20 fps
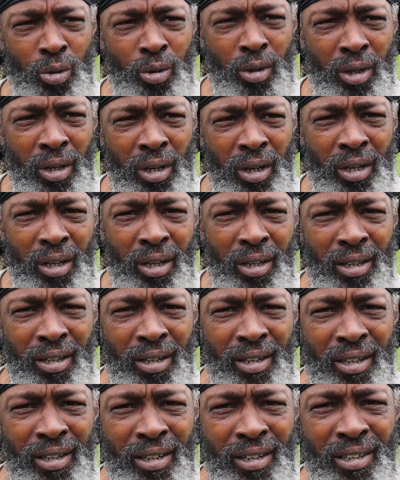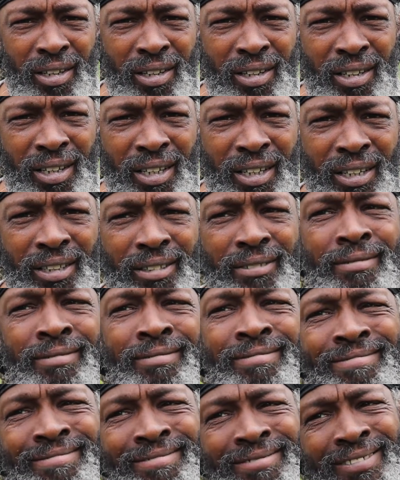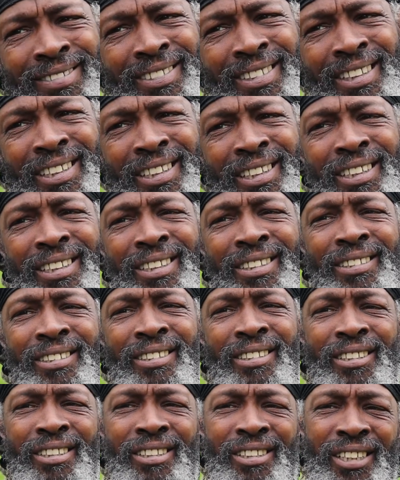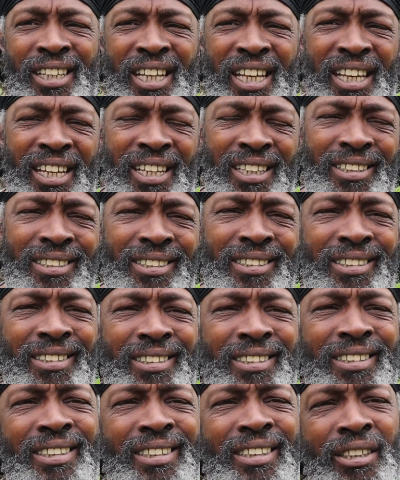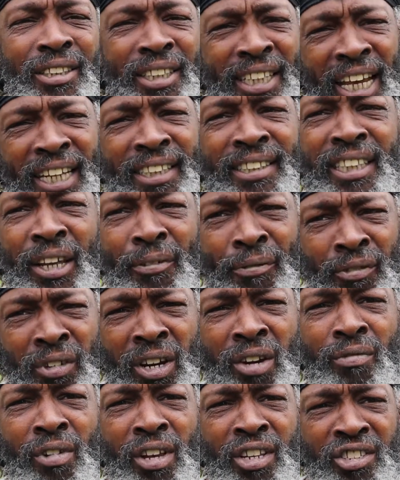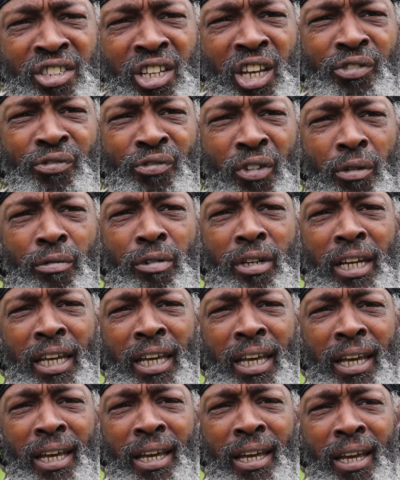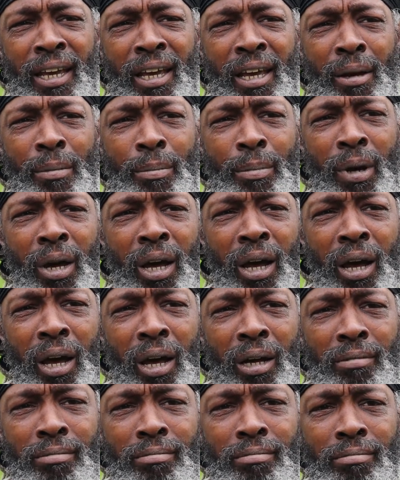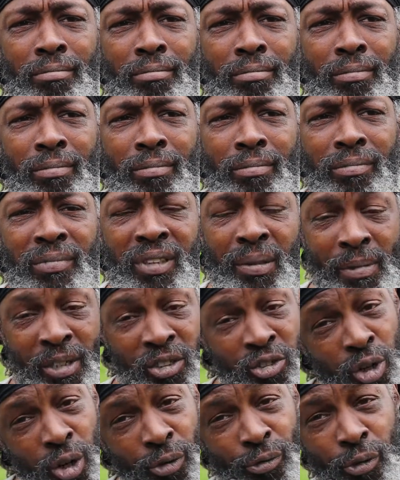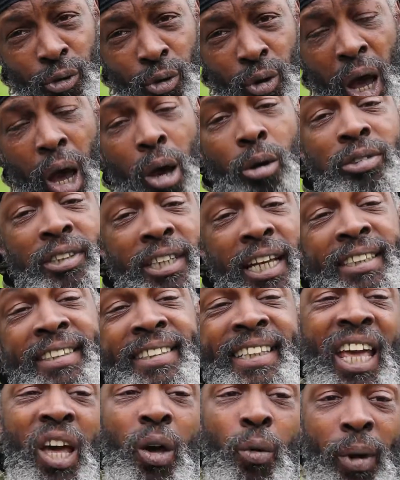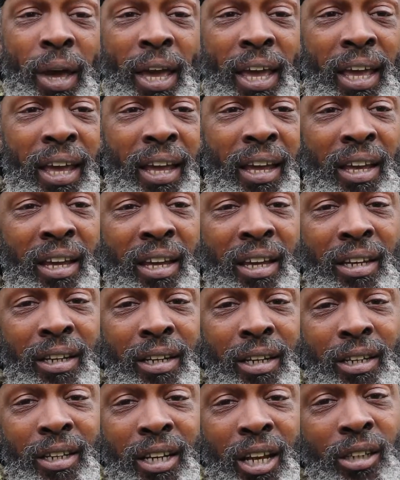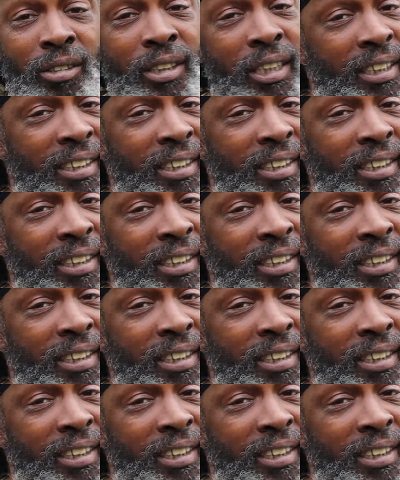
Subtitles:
if anything, research thoroughly before you get into anything. yes, definitely research thoroughly, but to be truthful, I would say stay away. You know, just